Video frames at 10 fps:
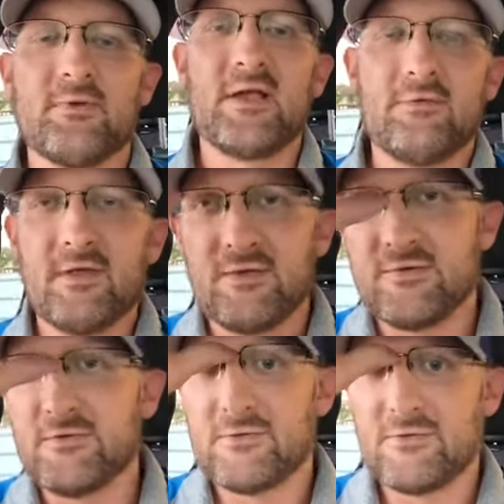
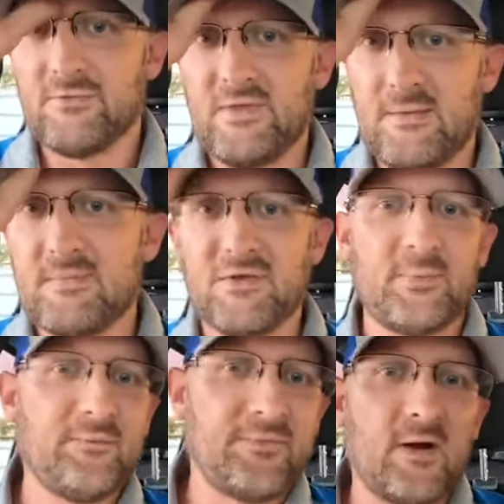regulations that must
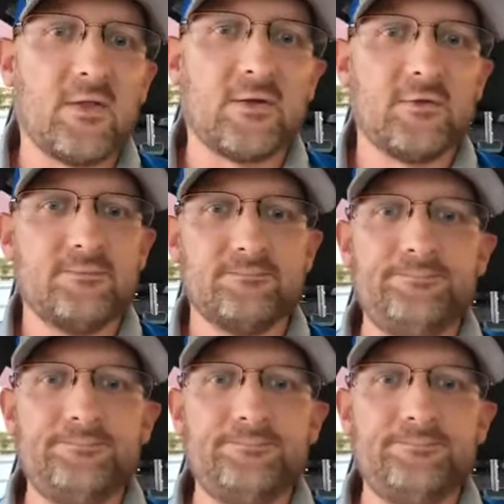be followed